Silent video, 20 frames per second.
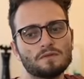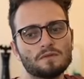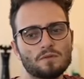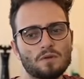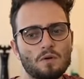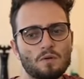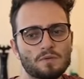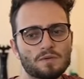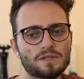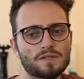
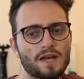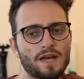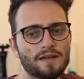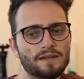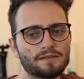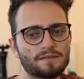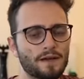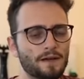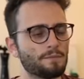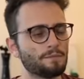What was
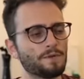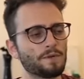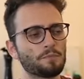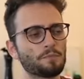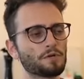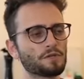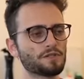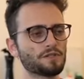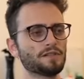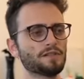that? And um, the
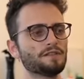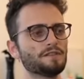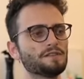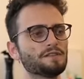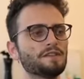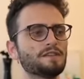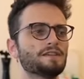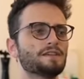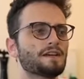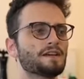person in the
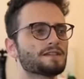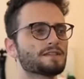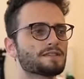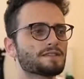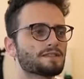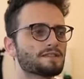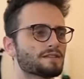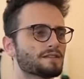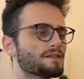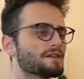T T
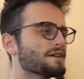S